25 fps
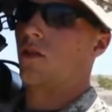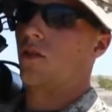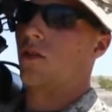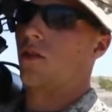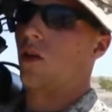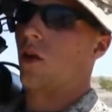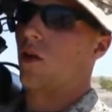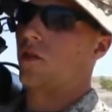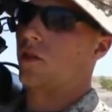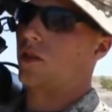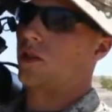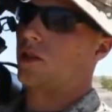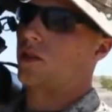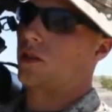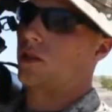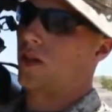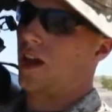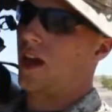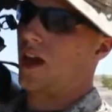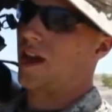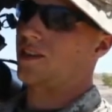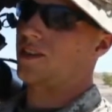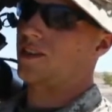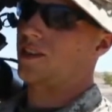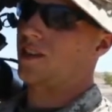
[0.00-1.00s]
on this
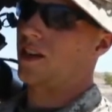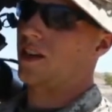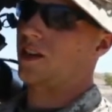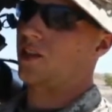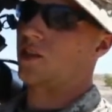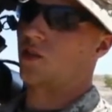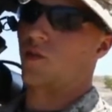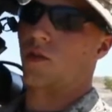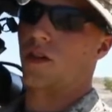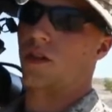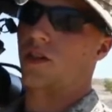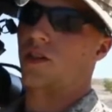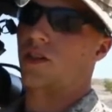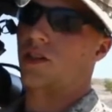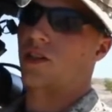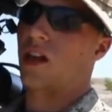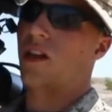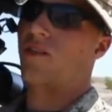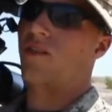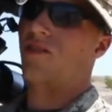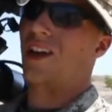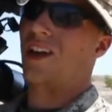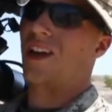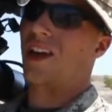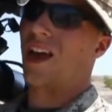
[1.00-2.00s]
SNA switch,
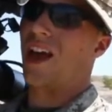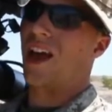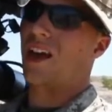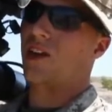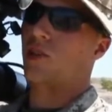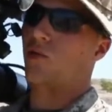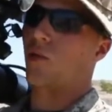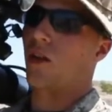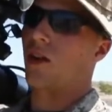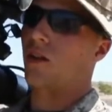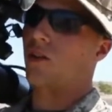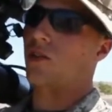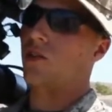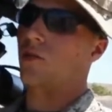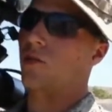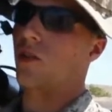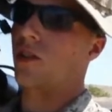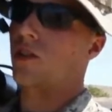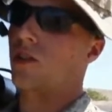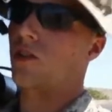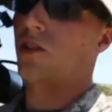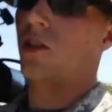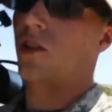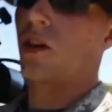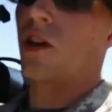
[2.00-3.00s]
safety and actuator
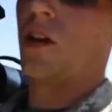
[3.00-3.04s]
switch.